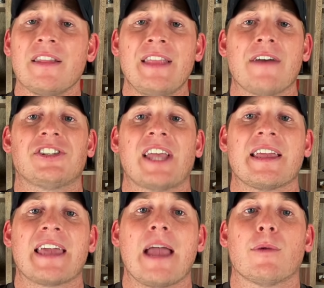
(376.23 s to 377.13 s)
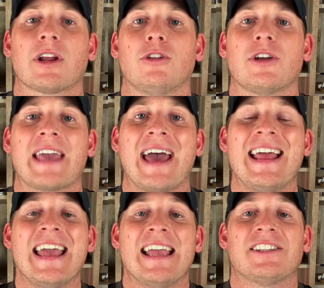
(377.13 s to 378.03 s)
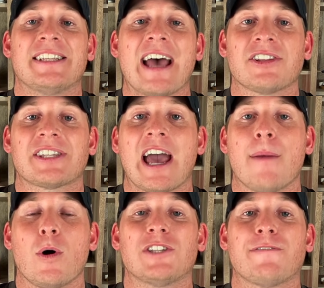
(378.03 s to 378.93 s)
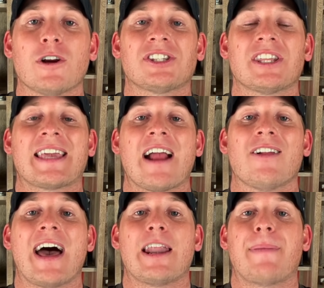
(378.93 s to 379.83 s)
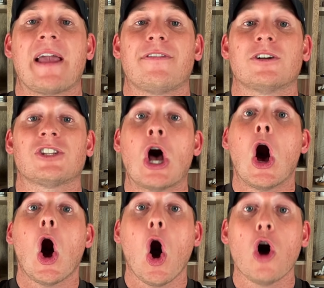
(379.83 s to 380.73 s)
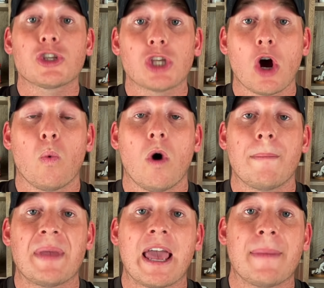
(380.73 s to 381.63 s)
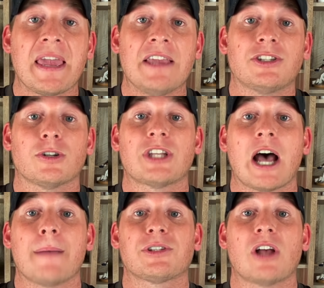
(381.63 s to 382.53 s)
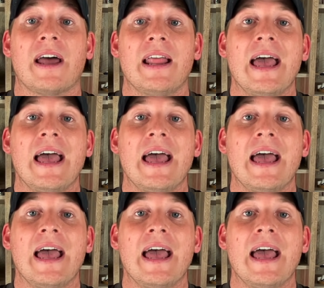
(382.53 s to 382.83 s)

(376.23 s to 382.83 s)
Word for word: Now the second game we're going to look at is the Dallas Cowboys versus the Carolina Panthers. Also 1 p.m. Eastern time slot.